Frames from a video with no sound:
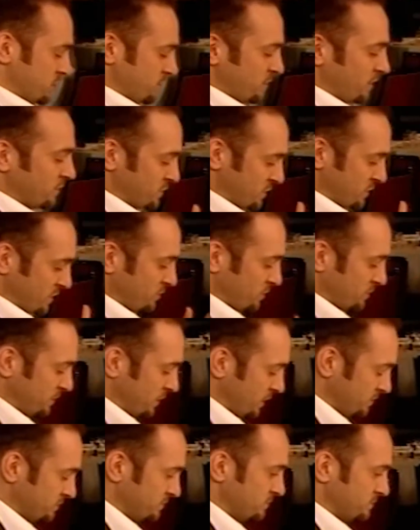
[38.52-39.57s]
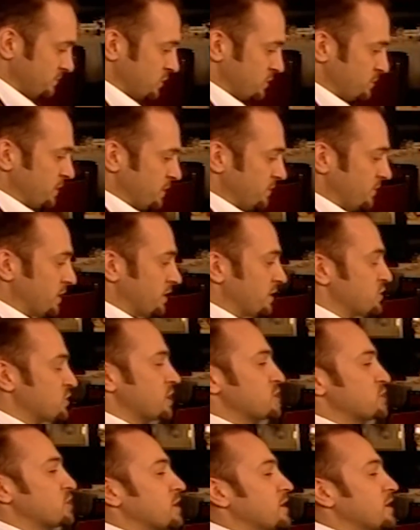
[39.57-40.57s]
but obviously it would, you know, just be a very nice gesture.